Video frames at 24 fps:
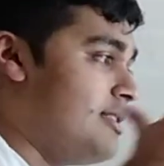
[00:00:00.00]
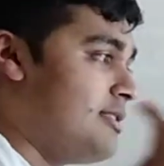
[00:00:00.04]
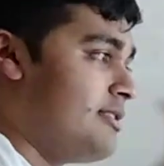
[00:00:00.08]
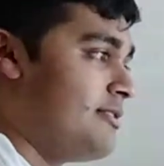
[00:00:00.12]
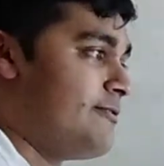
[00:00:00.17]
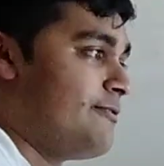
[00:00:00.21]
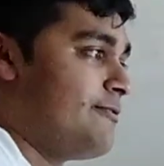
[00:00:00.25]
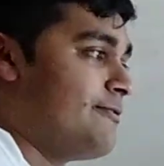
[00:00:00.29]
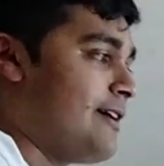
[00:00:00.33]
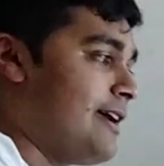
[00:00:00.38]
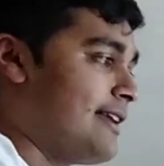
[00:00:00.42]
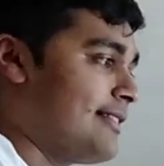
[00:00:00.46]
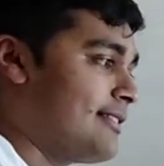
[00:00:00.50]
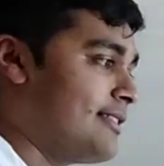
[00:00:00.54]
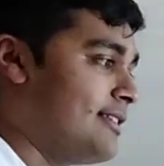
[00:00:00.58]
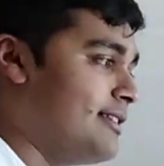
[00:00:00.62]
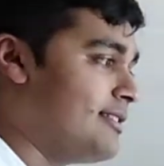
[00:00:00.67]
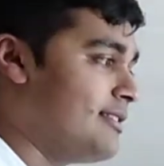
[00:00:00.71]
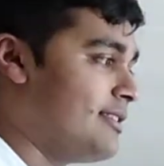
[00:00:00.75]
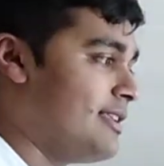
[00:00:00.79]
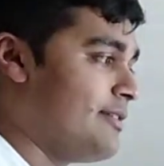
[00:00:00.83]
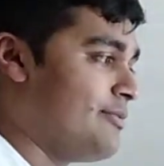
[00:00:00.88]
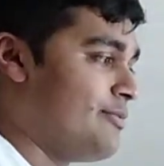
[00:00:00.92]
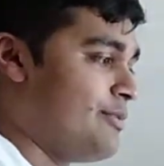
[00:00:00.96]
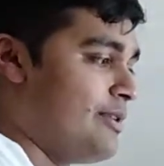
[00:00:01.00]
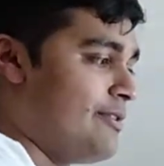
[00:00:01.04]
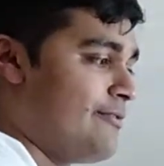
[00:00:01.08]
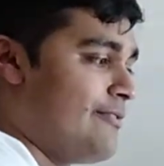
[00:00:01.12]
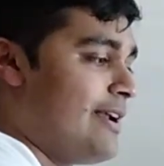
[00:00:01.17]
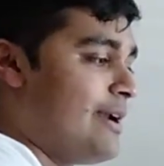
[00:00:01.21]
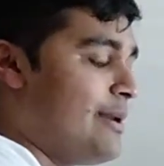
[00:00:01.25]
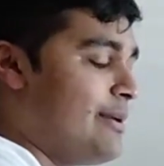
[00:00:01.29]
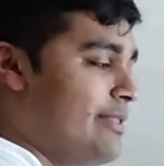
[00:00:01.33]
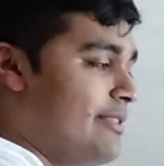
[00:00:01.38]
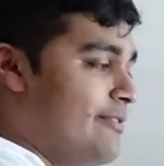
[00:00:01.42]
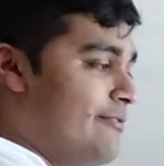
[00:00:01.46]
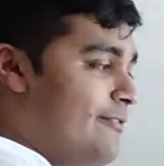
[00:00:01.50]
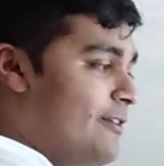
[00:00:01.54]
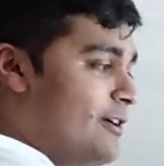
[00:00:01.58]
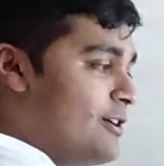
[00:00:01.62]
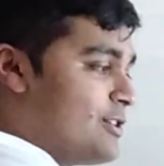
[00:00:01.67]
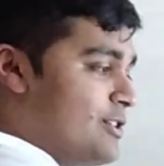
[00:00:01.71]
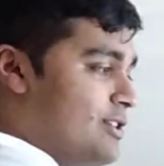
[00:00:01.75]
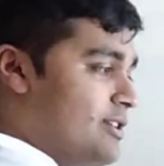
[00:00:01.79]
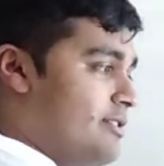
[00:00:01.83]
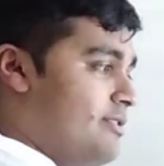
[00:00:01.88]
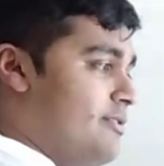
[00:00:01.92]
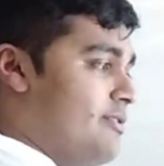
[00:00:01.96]
the fact that if we evaluate the
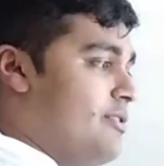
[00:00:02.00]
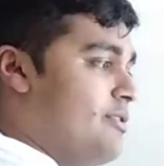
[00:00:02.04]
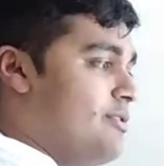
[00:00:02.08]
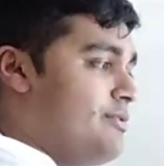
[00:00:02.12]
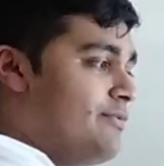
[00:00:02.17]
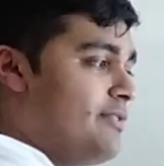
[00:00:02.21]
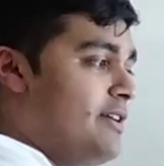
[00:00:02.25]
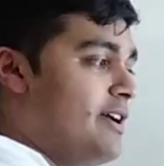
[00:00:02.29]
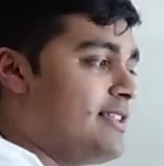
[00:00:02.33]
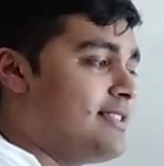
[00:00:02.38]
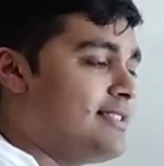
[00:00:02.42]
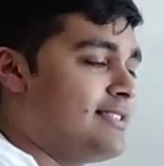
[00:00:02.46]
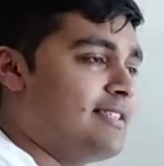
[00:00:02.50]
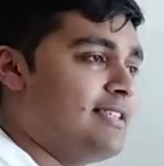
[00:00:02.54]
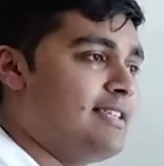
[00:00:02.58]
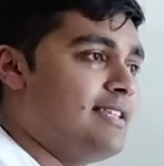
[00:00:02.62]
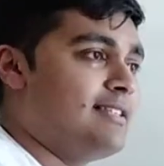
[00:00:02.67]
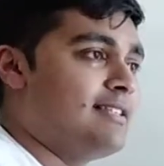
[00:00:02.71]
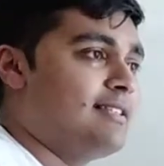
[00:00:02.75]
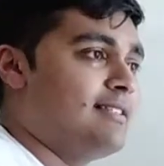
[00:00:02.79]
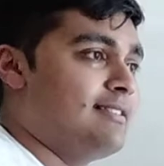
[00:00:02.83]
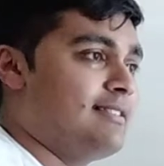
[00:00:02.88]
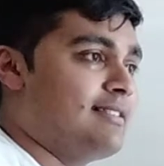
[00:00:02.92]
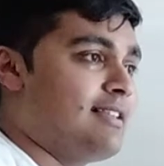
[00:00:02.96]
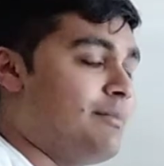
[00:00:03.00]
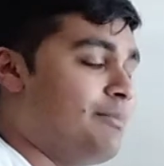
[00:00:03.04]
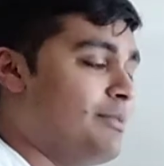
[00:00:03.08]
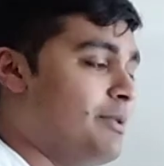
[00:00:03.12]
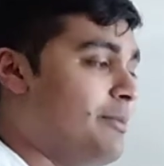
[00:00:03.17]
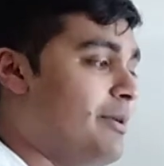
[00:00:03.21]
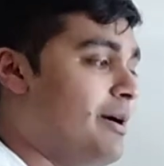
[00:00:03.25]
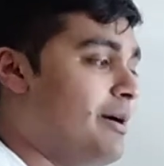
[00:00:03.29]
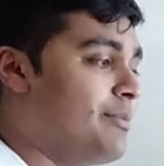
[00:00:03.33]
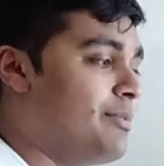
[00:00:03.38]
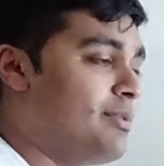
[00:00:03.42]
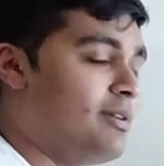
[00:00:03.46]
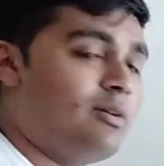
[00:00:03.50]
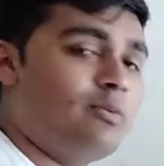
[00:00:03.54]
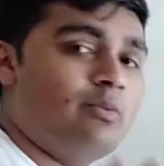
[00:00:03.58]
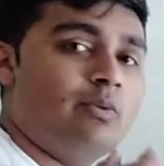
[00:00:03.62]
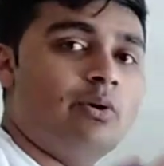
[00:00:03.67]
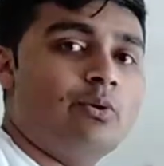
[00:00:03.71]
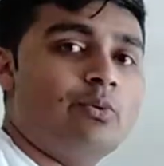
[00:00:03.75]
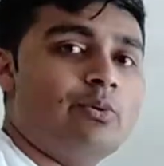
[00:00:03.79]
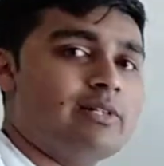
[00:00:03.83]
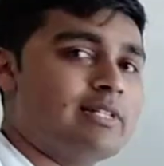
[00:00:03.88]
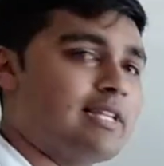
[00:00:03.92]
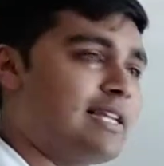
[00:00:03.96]
function at those vertices and sum them up,
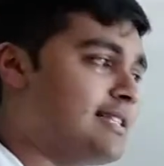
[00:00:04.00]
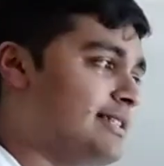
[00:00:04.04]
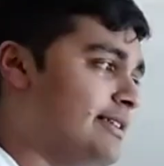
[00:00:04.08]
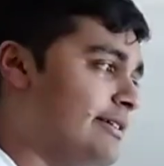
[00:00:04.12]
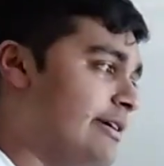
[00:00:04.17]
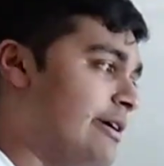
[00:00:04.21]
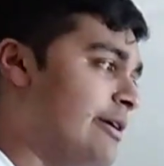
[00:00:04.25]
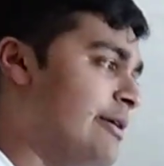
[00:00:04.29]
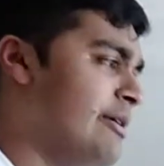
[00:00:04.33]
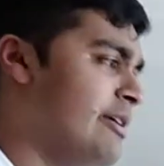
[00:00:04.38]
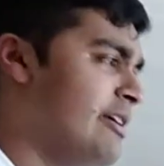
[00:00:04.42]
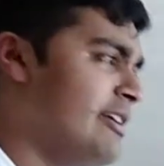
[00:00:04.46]
we'll always get 0.